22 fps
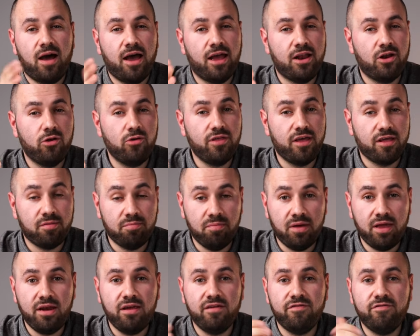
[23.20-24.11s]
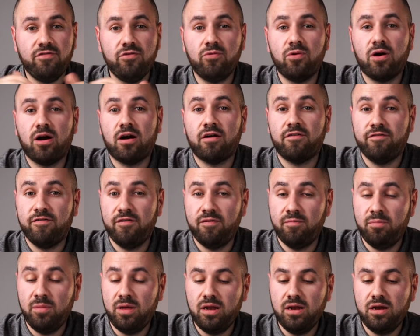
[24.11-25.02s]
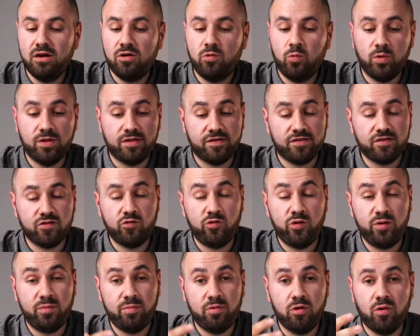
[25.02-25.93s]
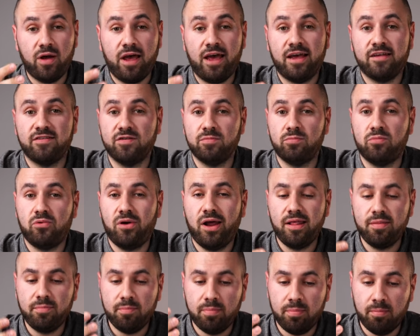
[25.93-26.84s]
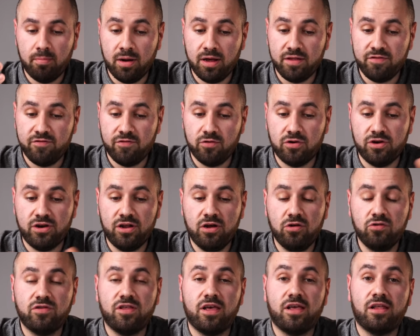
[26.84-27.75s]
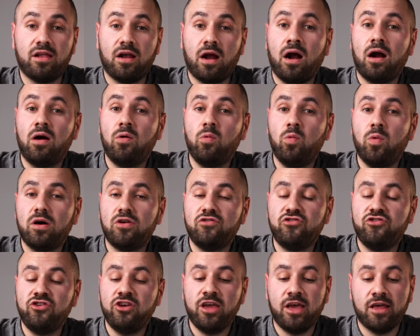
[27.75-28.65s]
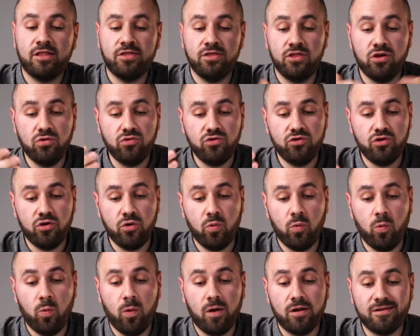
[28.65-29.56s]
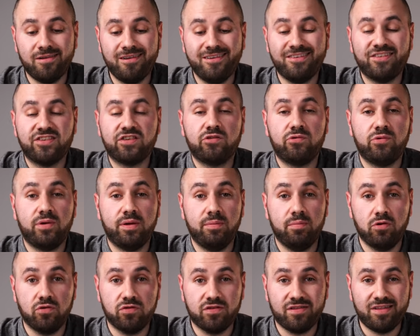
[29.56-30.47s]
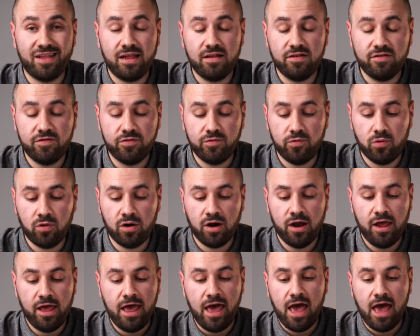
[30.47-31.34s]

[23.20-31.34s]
I know that many of you are familiar with Scribo as a brand, but for those that are watching and don't know what Scribo stands for,